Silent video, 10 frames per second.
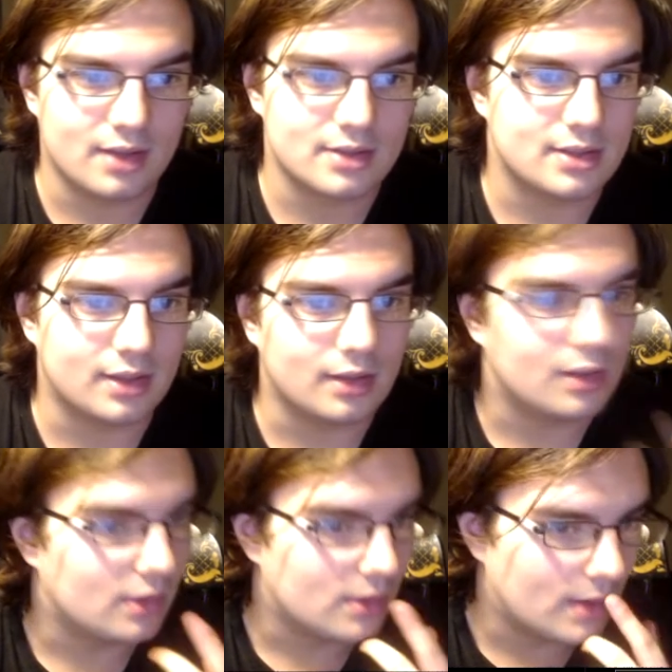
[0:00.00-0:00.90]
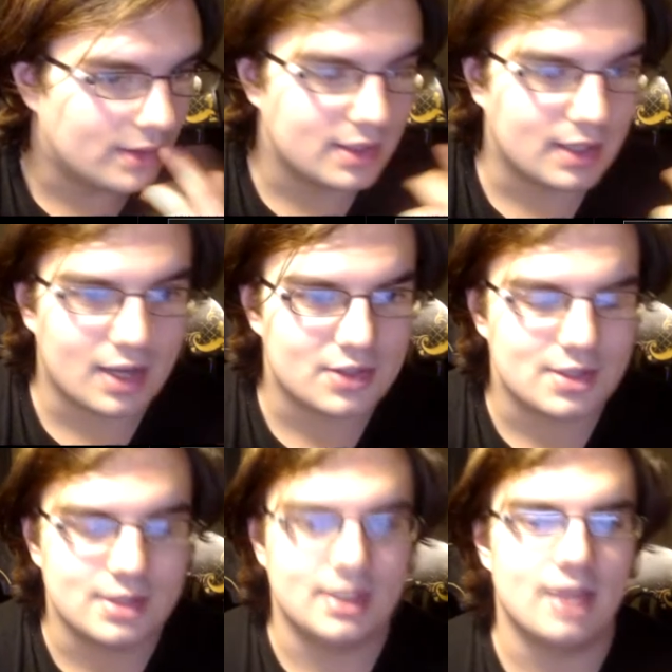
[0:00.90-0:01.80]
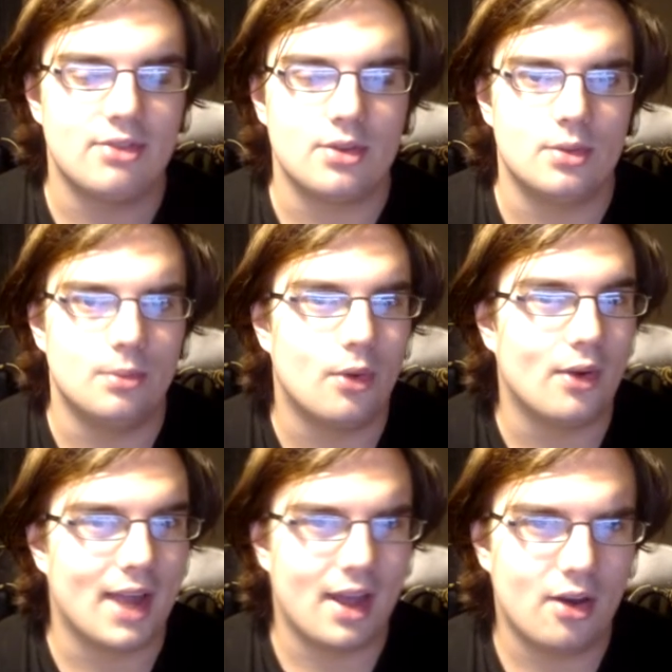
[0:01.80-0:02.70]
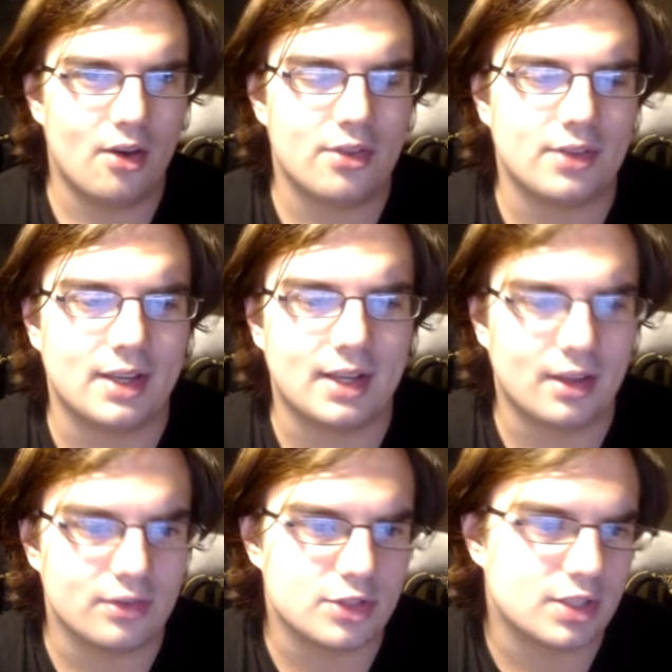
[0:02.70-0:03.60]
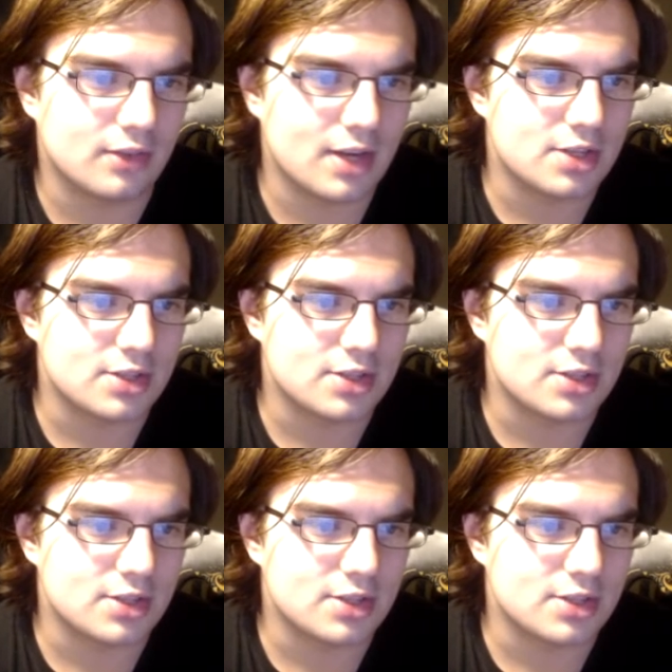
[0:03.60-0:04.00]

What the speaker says: Like, I think Ashin gave you more health or had health regeneration.